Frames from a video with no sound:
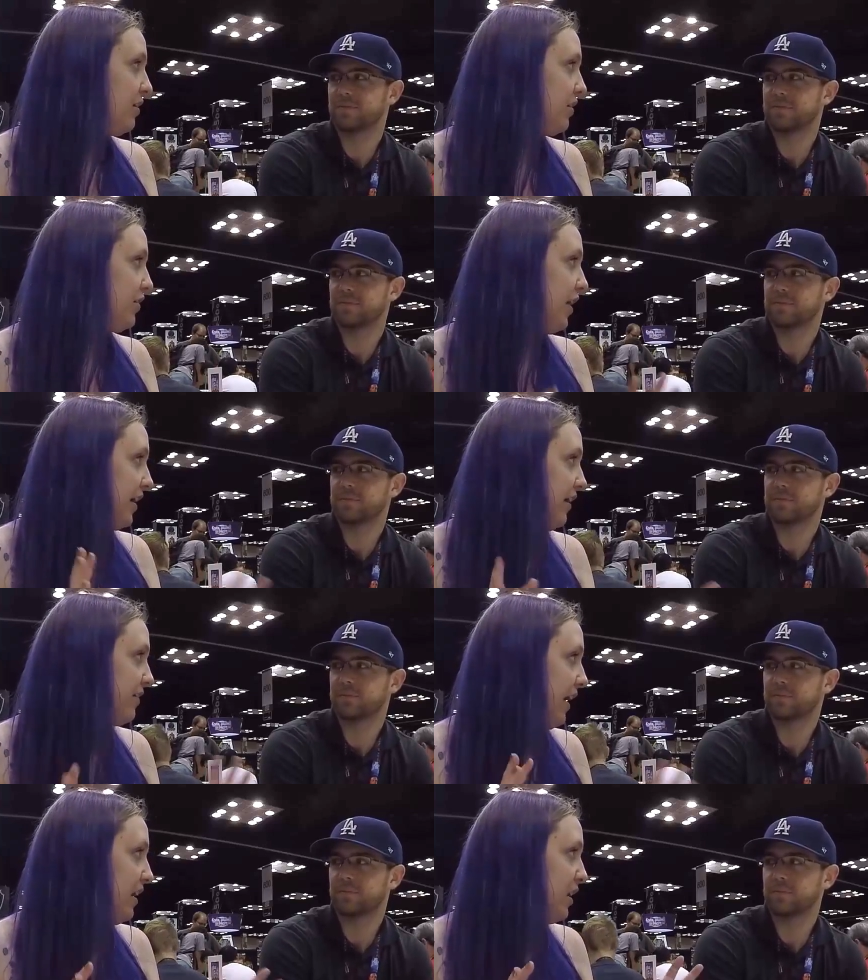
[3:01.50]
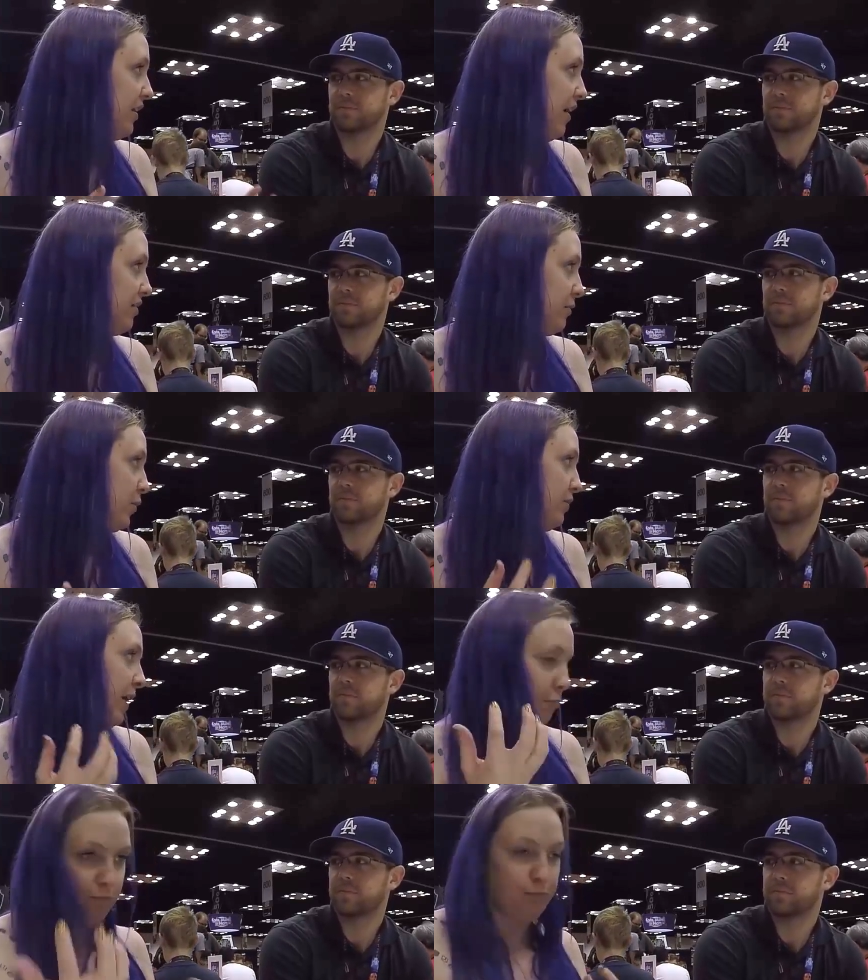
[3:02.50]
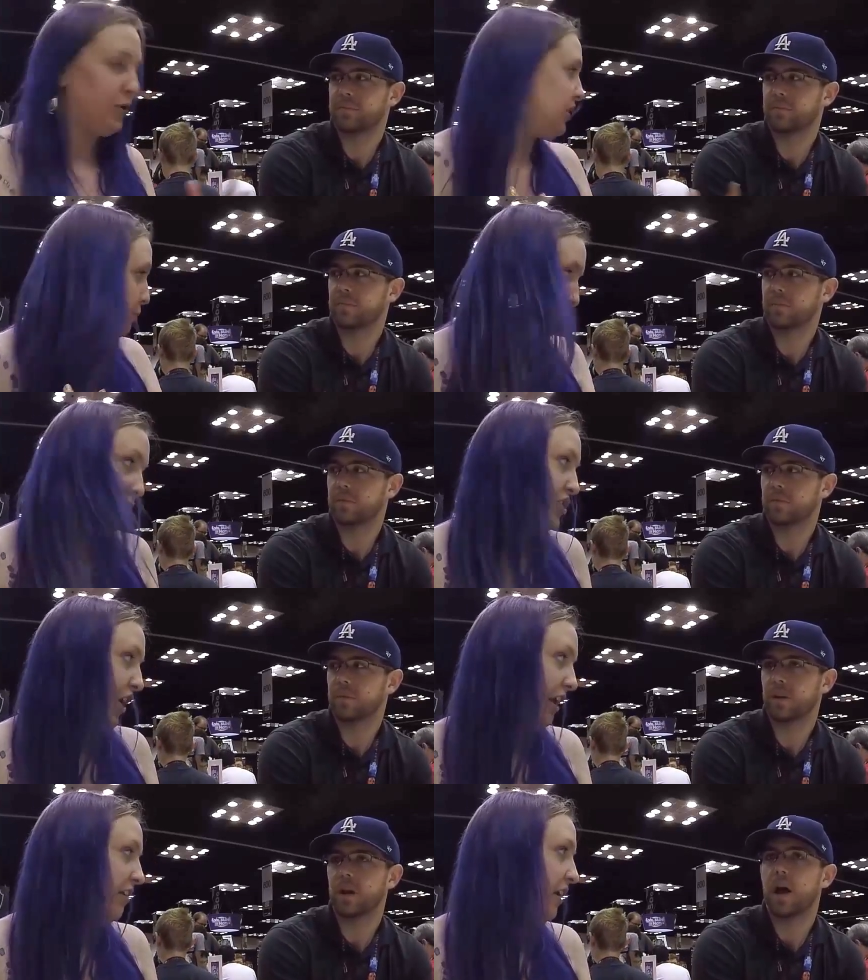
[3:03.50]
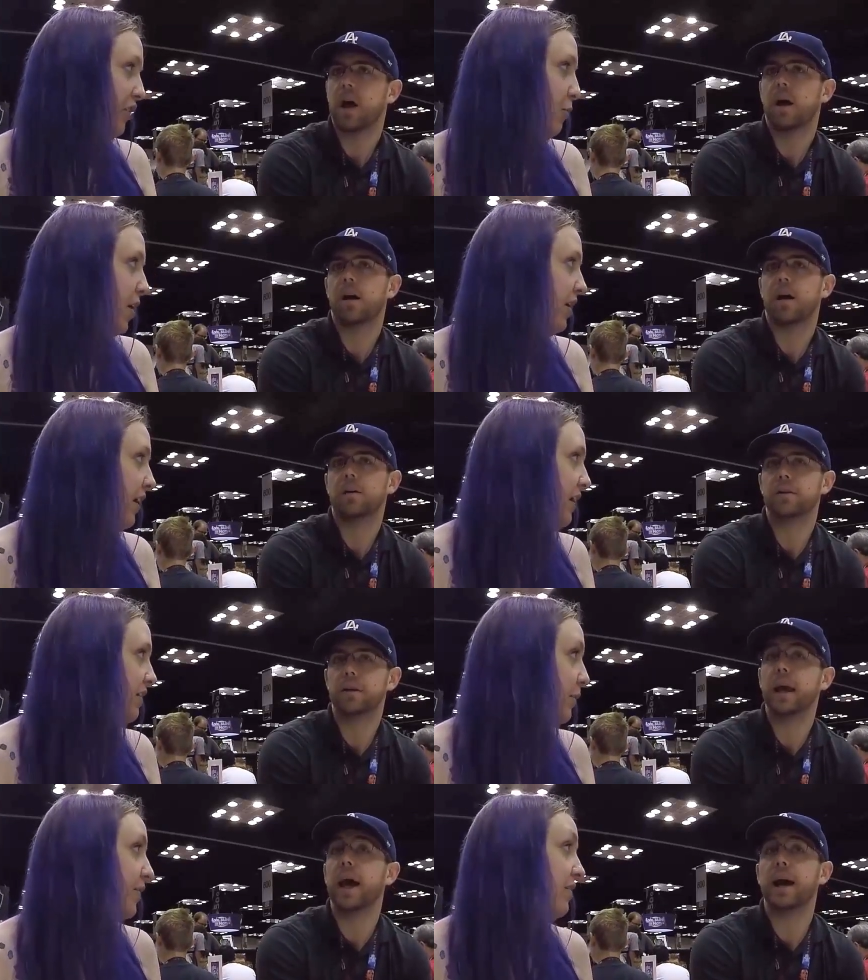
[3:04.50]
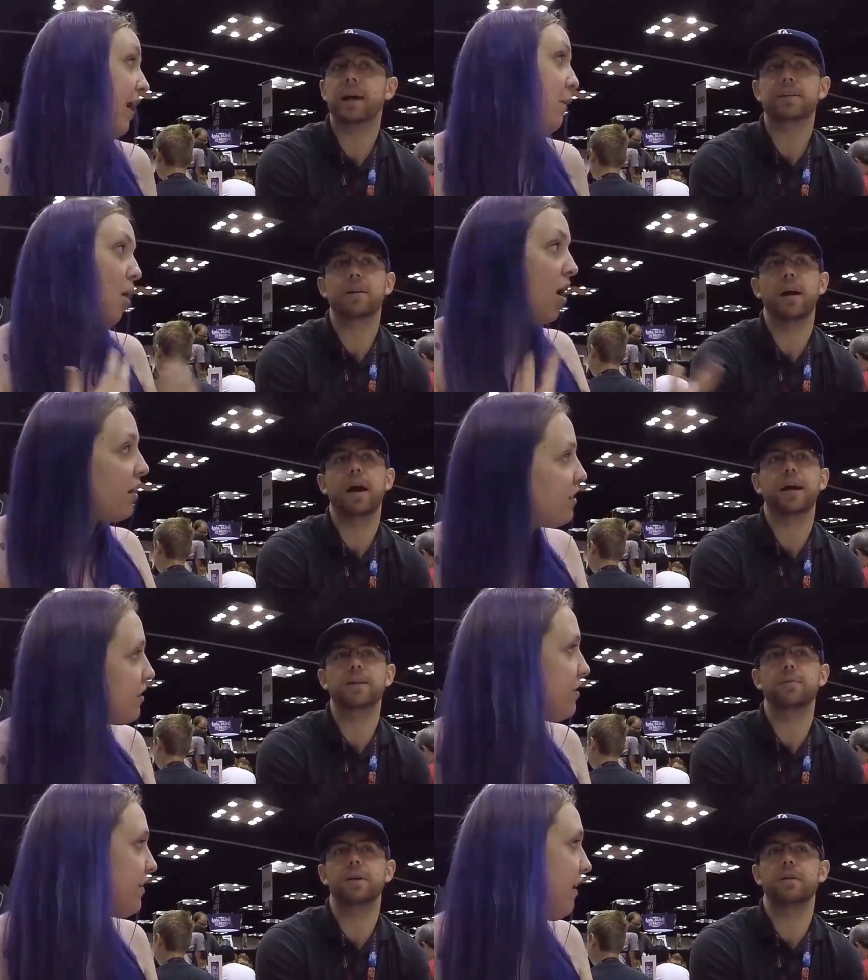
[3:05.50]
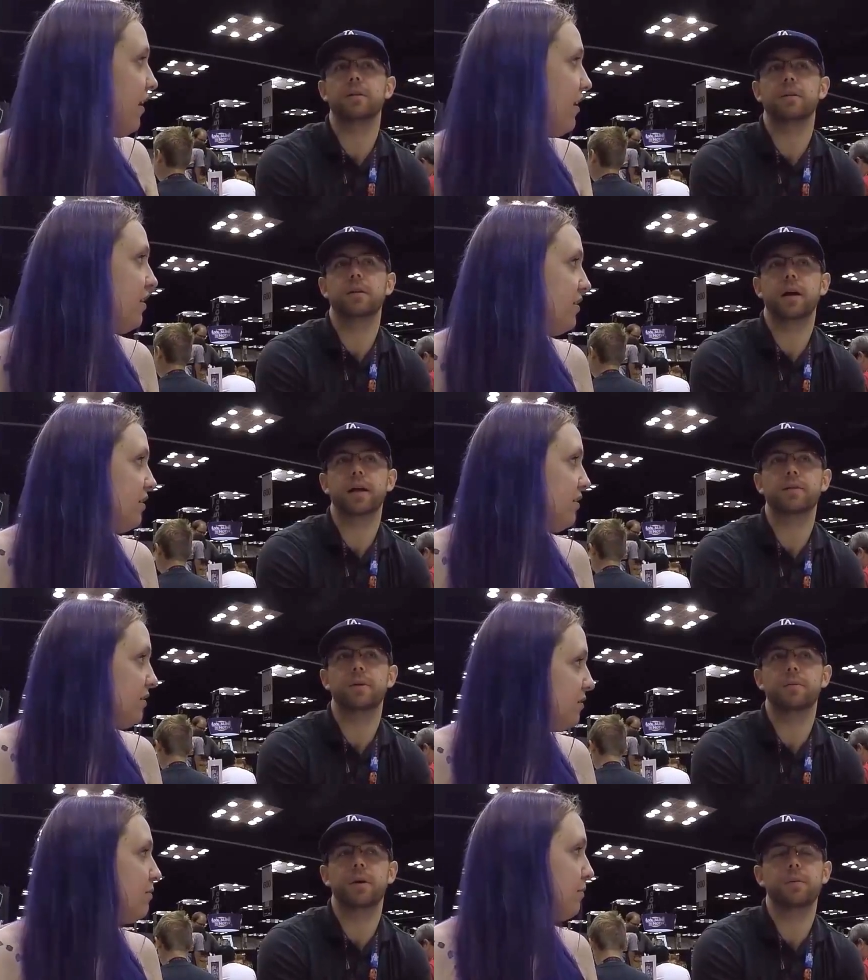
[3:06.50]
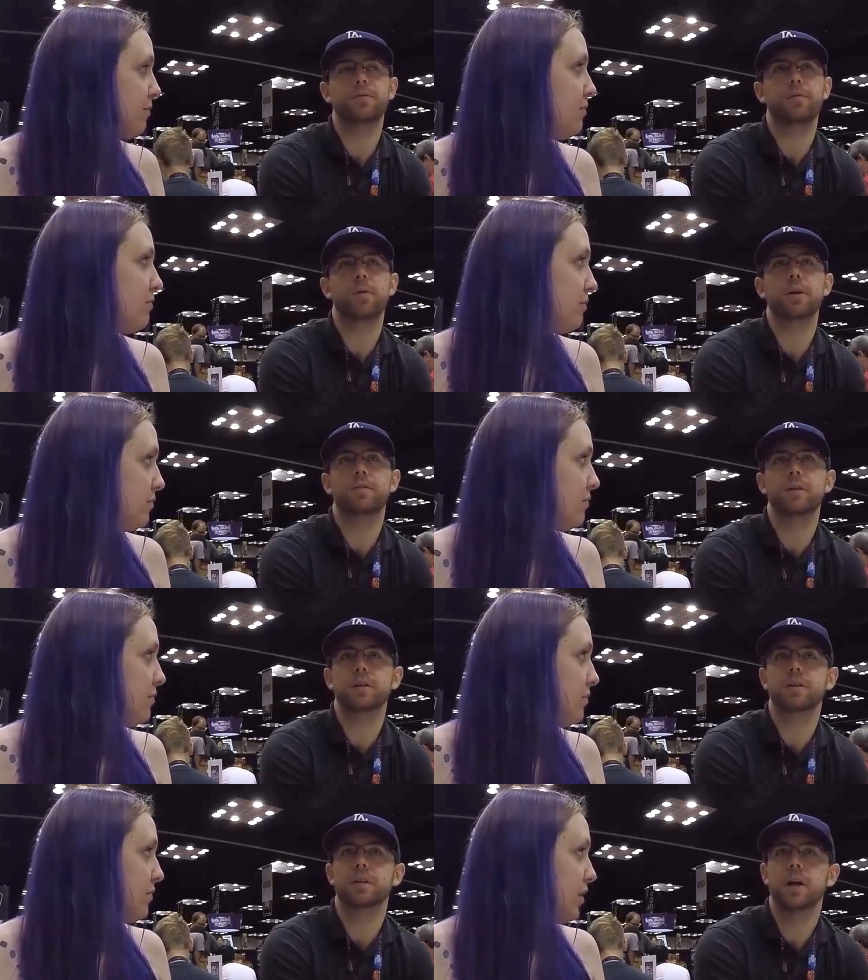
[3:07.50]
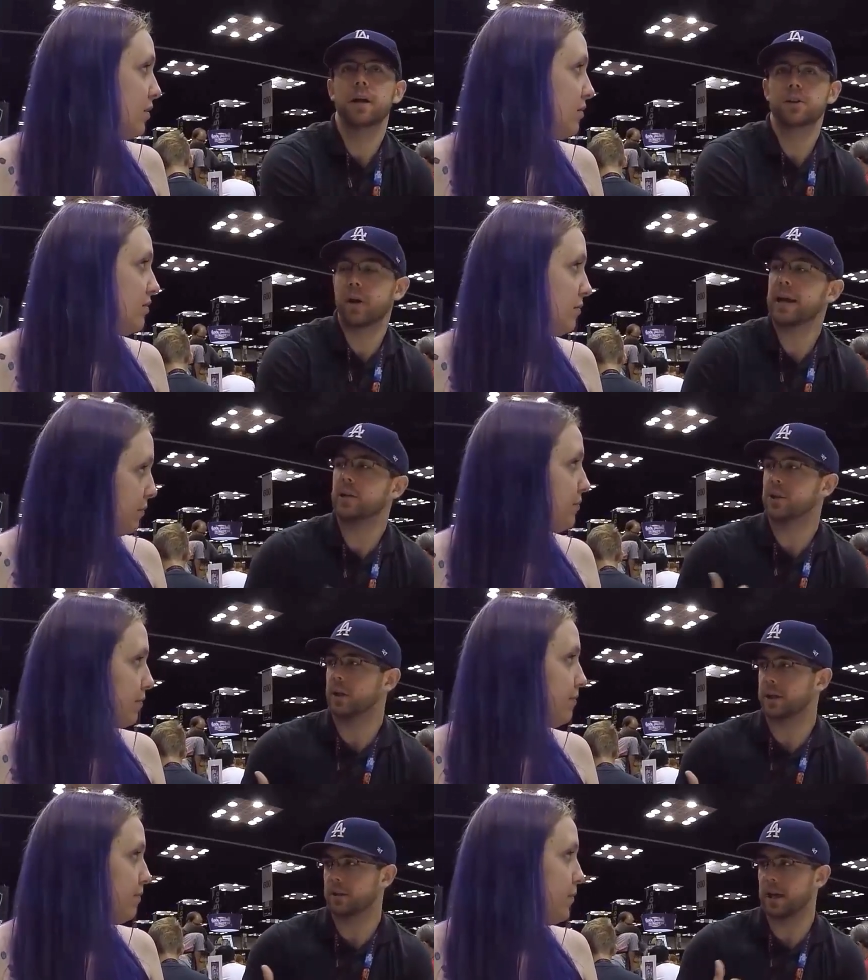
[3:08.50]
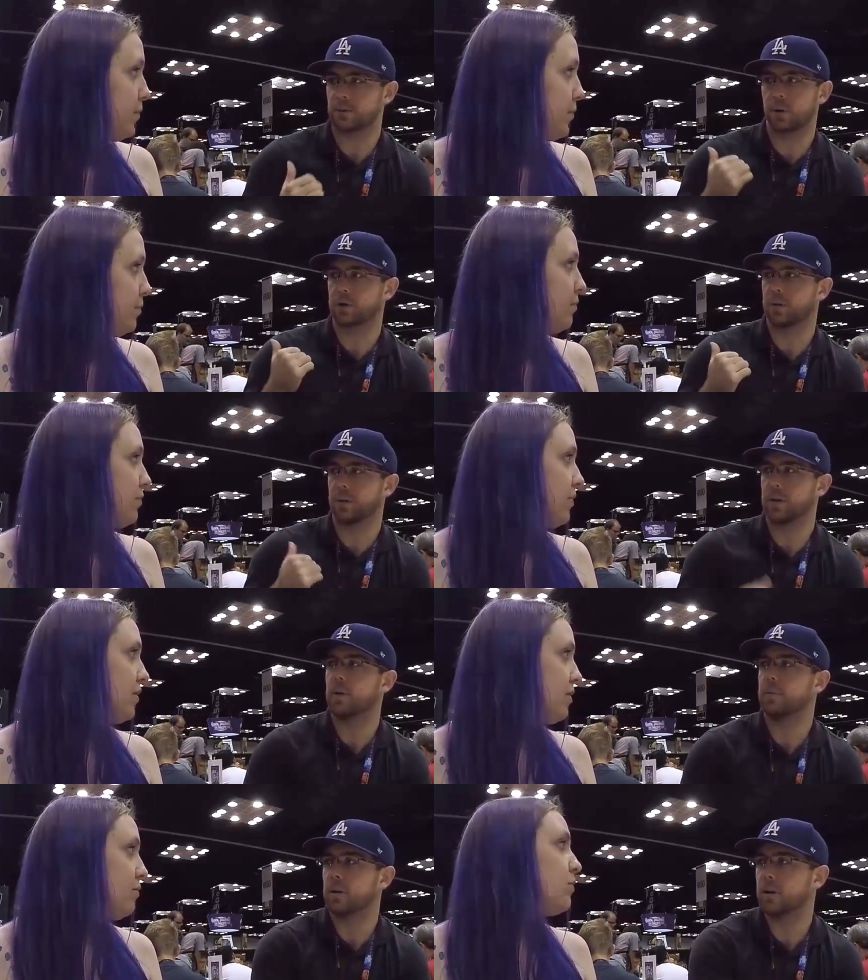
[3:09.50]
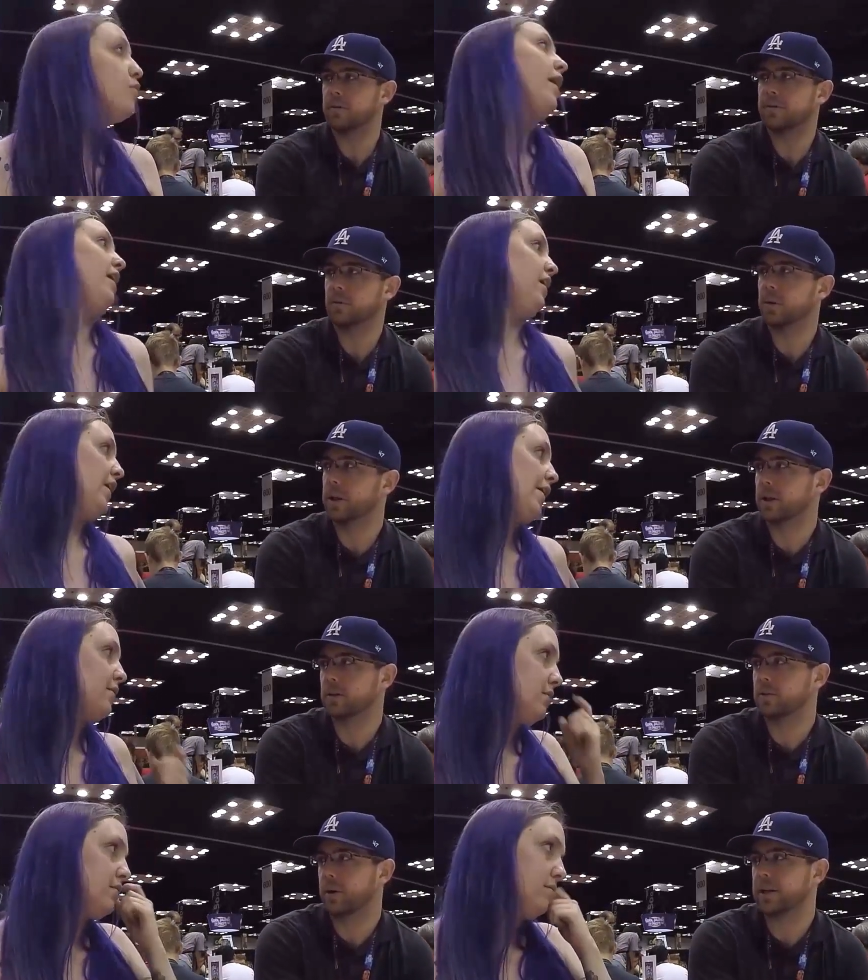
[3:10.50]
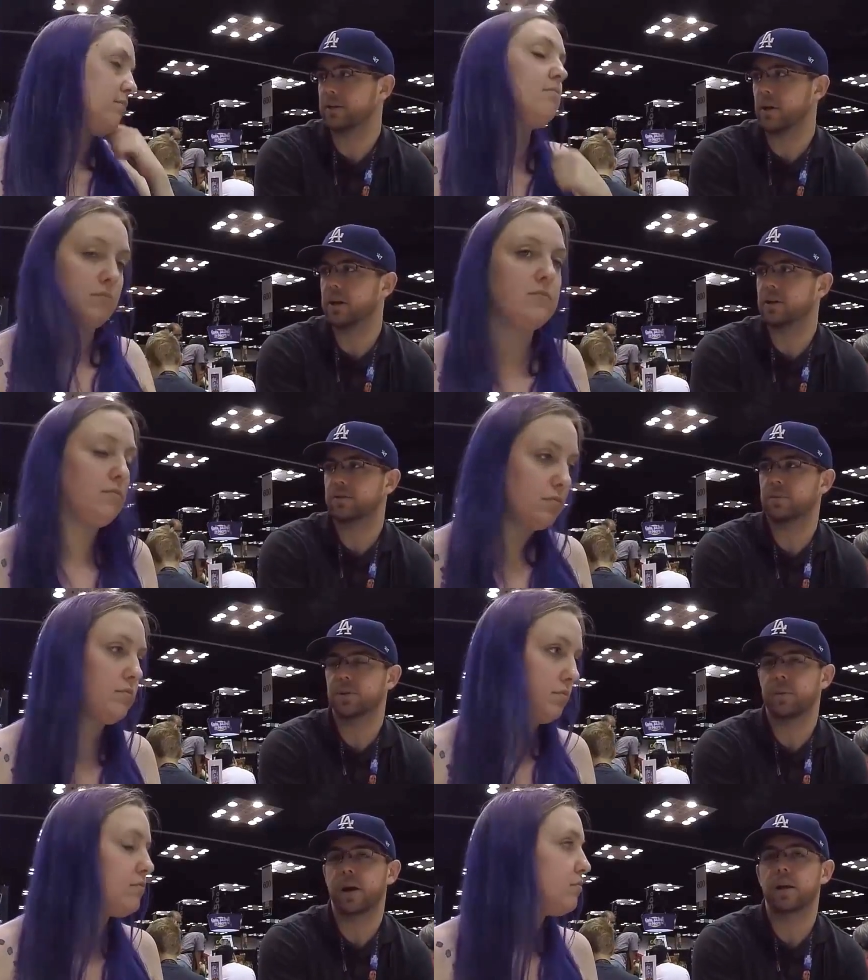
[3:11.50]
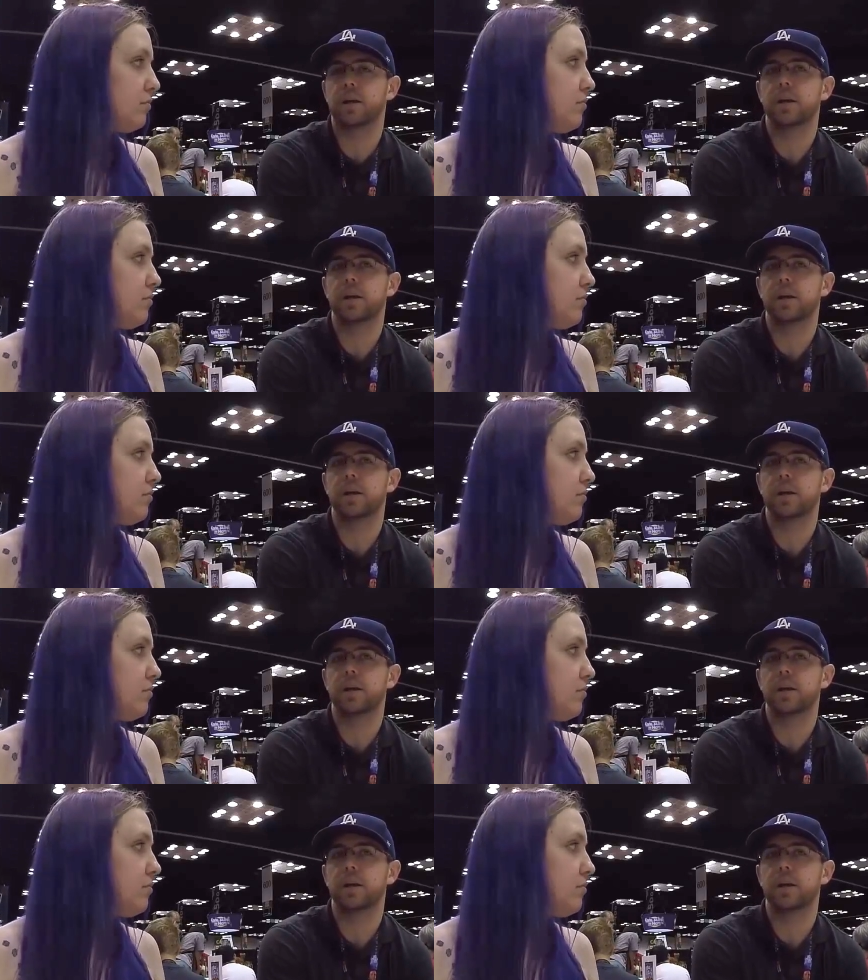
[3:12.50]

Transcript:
Speaker 1: Are you like excited that we're like re- reaching into like new markets? Yeah, I got, to, I got to meet. I got
Speaker 2: to meet maybe four different. So AEG like has worked with a number of right. really great designers from Japan.